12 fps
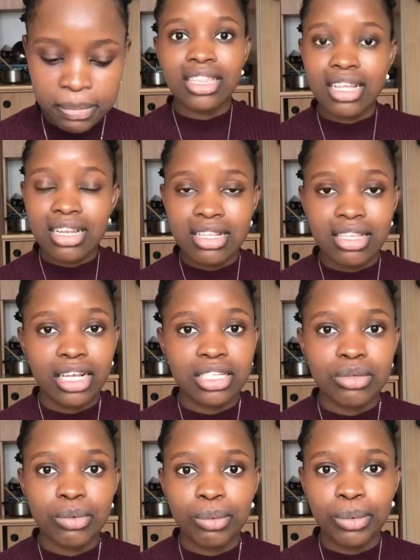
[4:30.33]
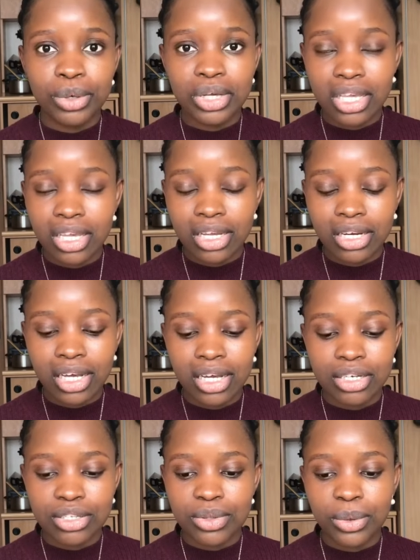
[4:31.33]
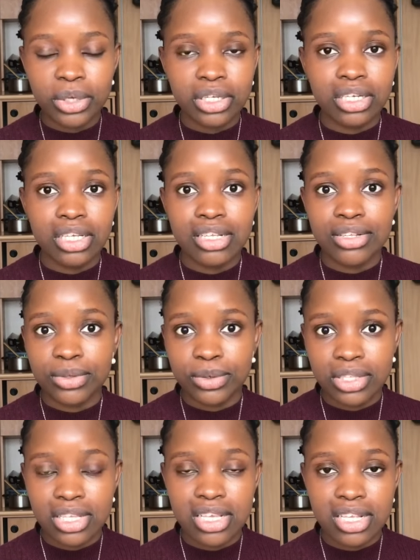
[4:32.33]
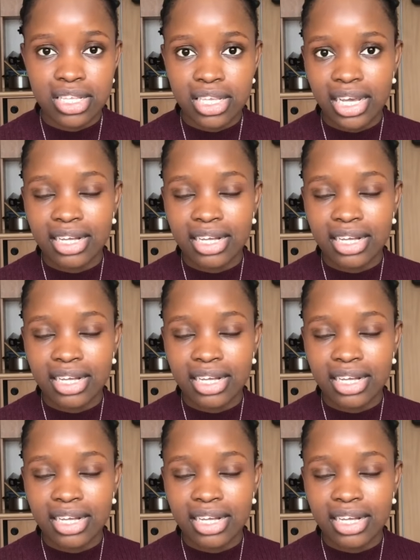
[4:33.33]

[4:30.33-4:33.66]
The thing is that working and studying is not easy.